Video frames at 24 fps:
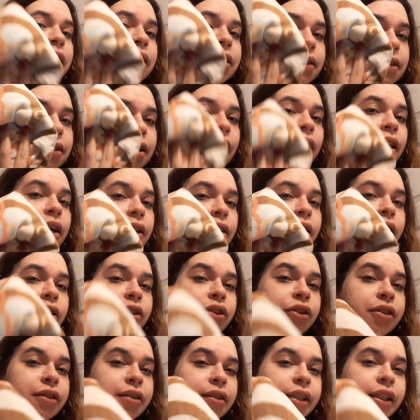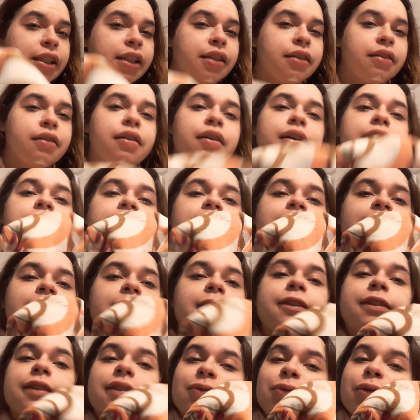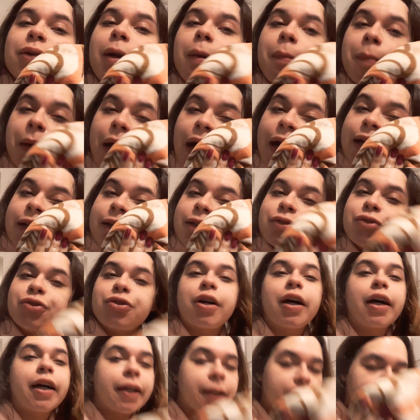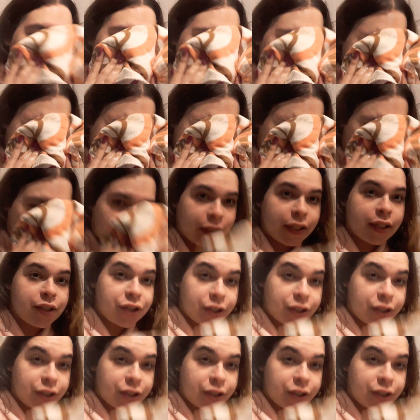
to tug on your skin. You just want to pat it dry very